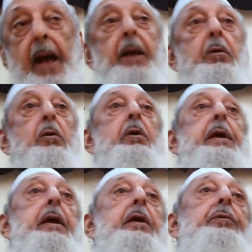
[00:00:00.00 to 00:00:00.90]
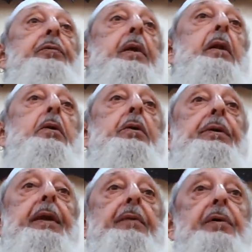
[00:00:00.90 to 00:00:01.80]
And Holy Israel could
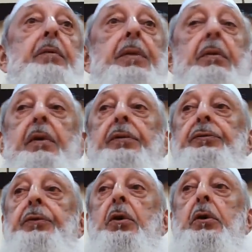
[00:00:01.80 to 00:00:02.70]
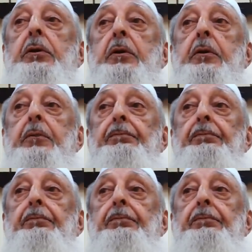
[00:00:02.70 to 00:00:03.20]
never be restored,